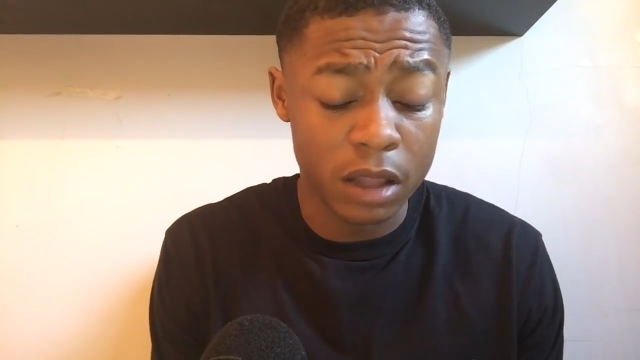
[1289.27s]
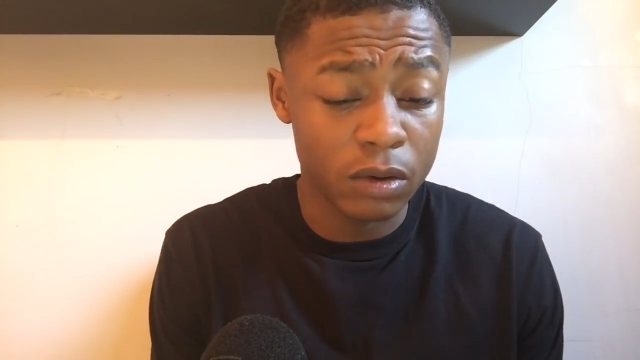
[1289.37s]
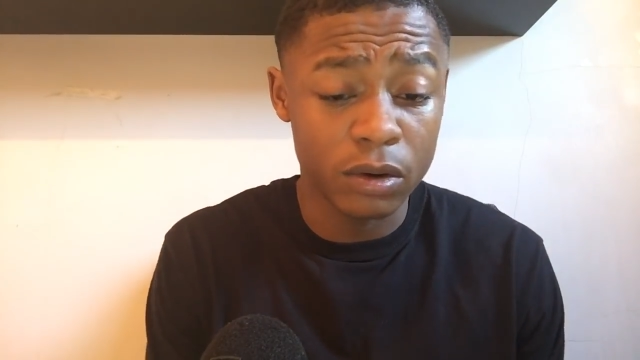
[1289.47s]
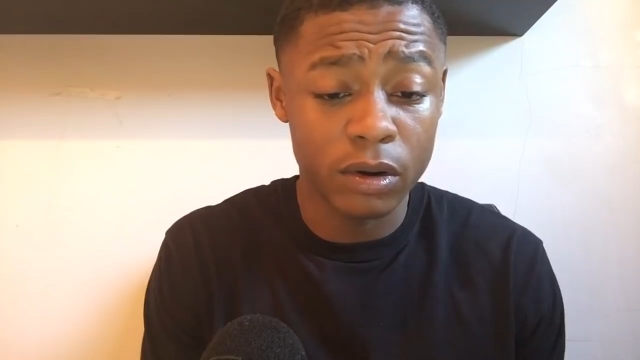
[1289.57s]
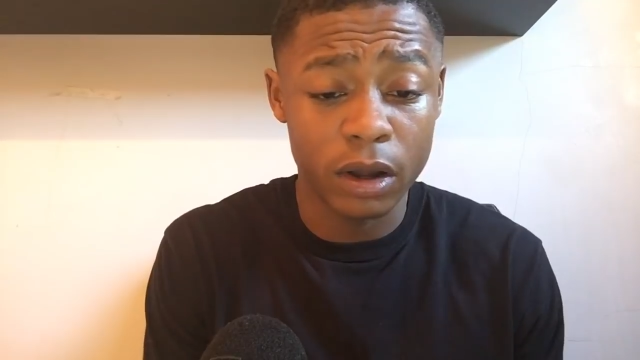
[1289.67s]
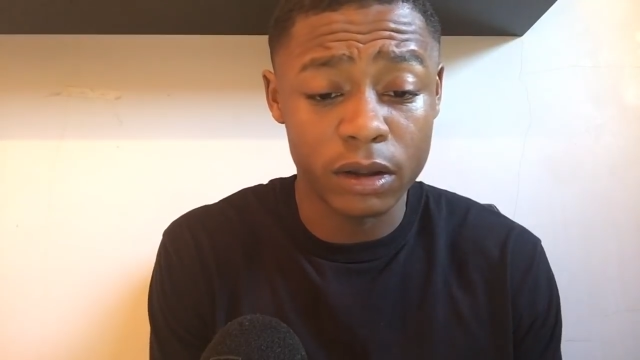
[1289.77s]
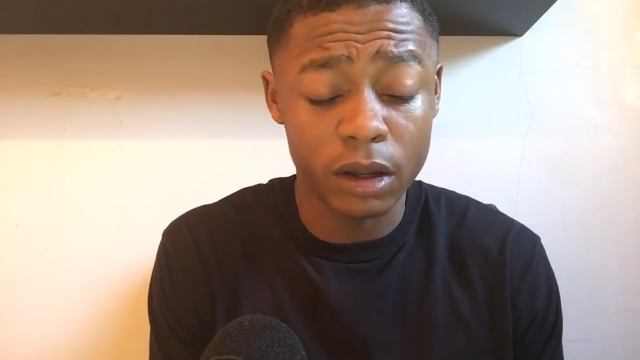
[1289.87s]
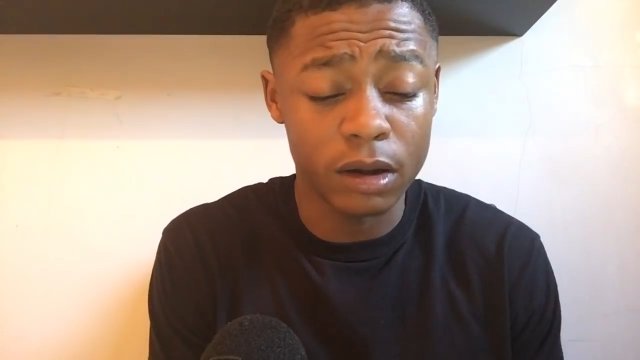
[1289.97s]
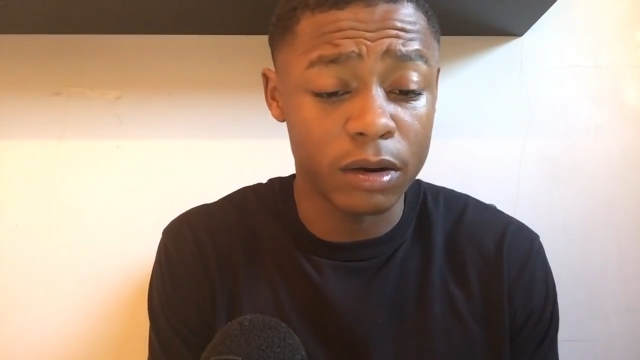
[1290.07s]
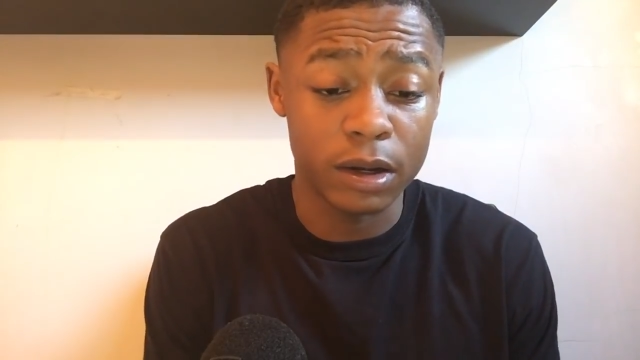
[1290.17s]
I don't know.
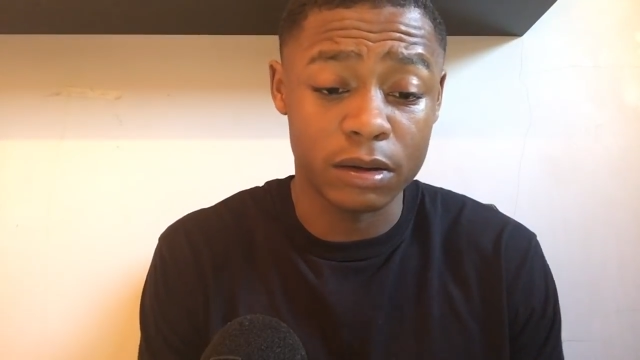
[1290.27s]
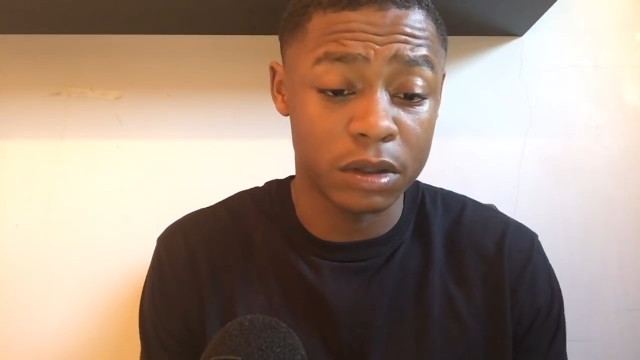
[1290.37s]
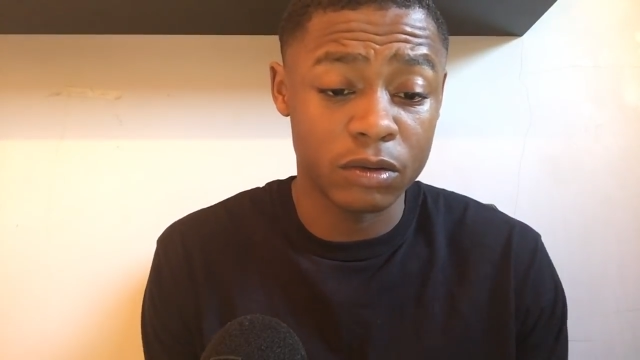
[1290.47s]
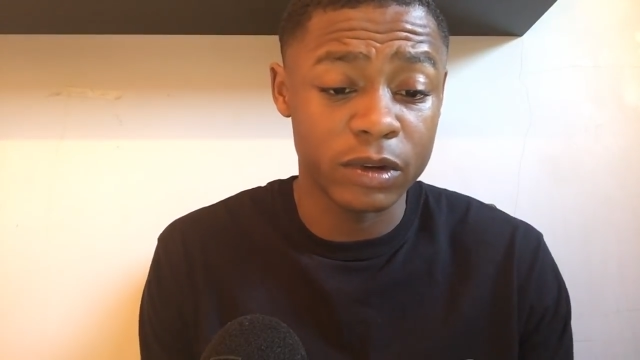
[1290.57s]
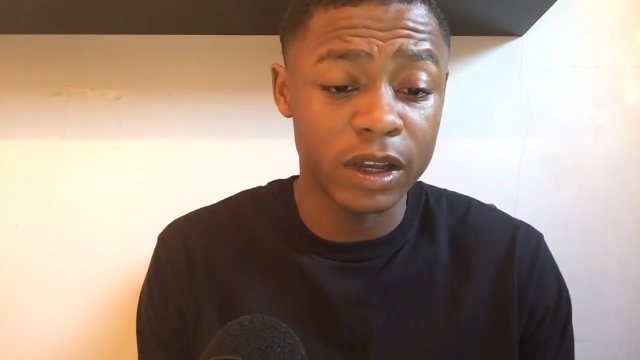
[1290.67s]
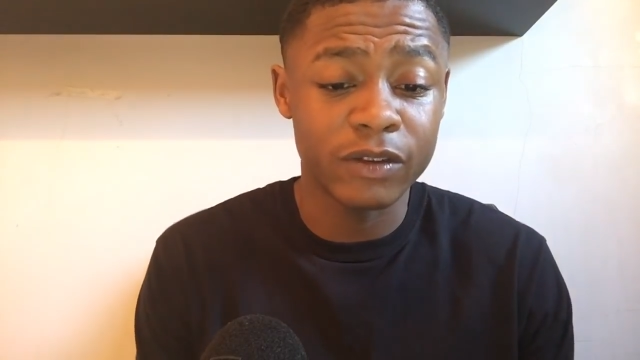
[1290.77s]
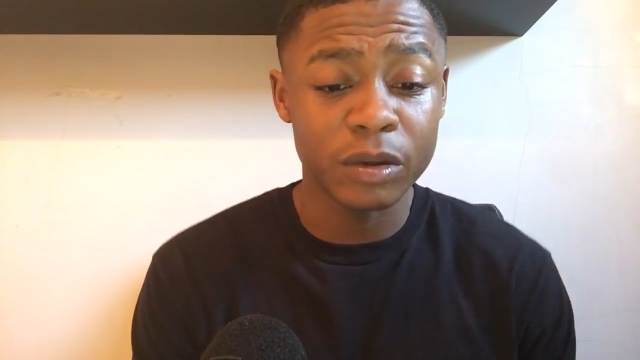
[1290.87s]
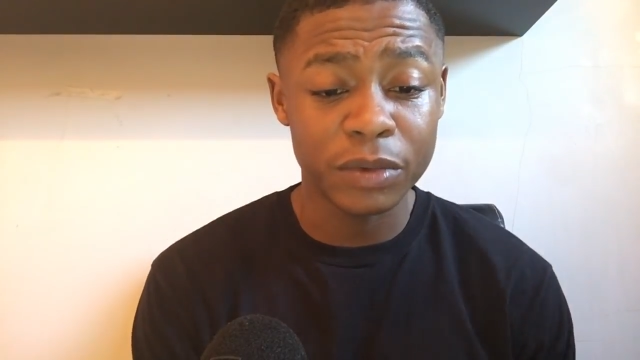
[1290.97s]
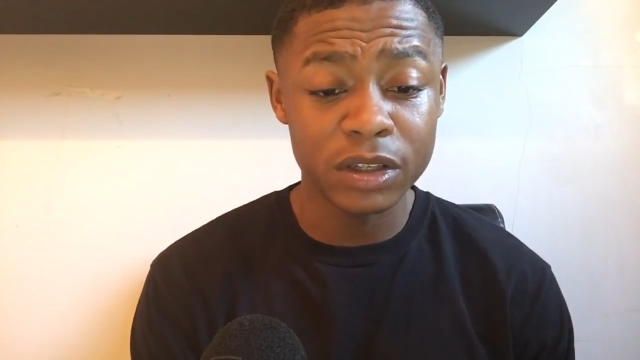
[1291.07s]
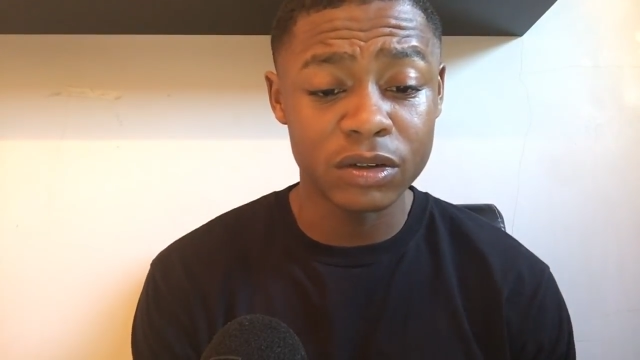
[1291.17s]
I don't really have an
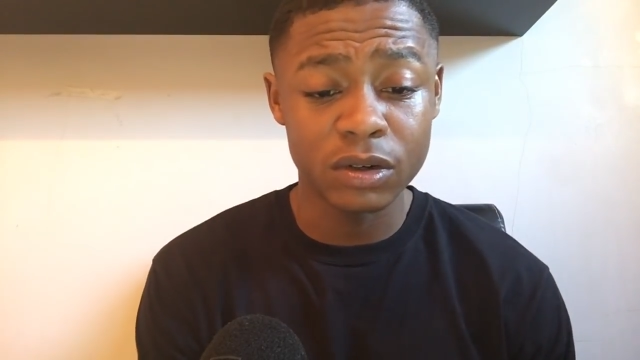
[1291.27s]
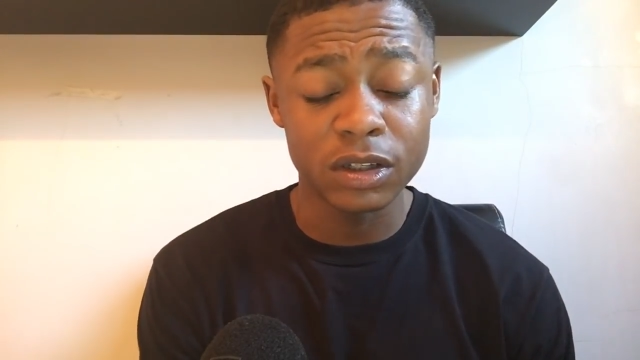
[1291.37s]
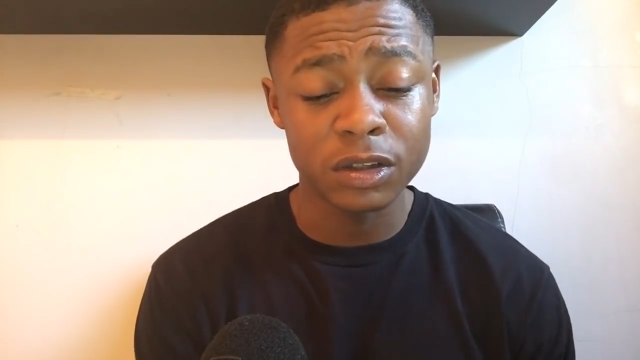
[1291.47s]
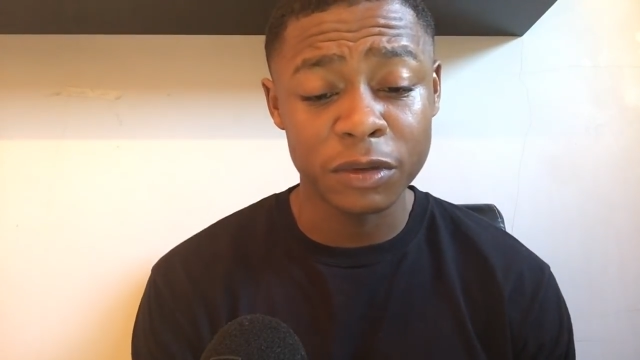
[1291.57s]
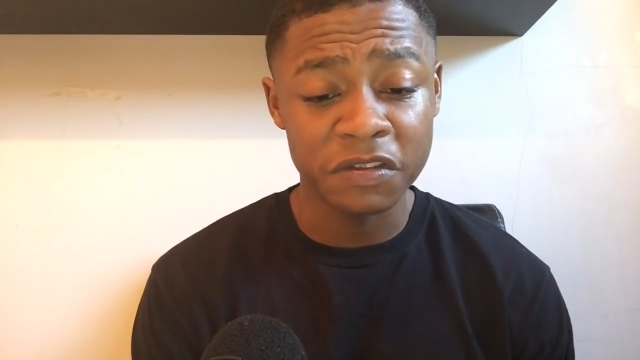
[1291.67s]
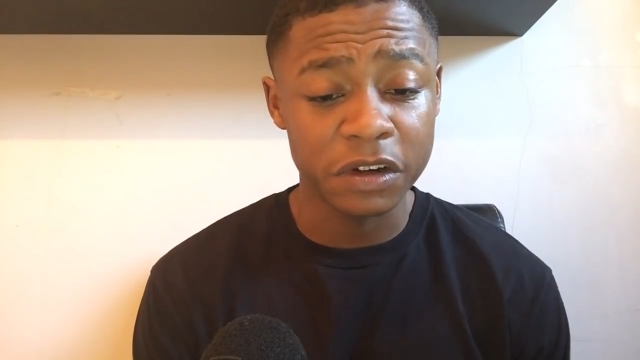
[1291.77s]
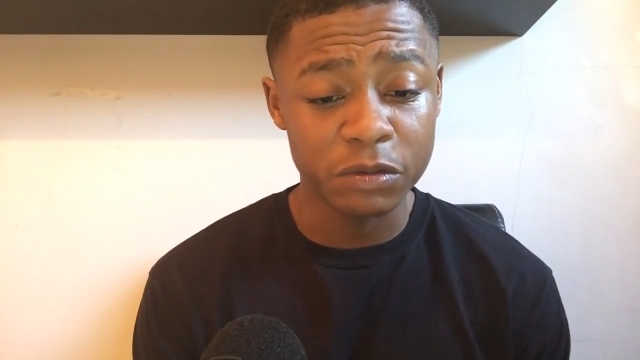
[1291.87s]
opinion on it, to be fair.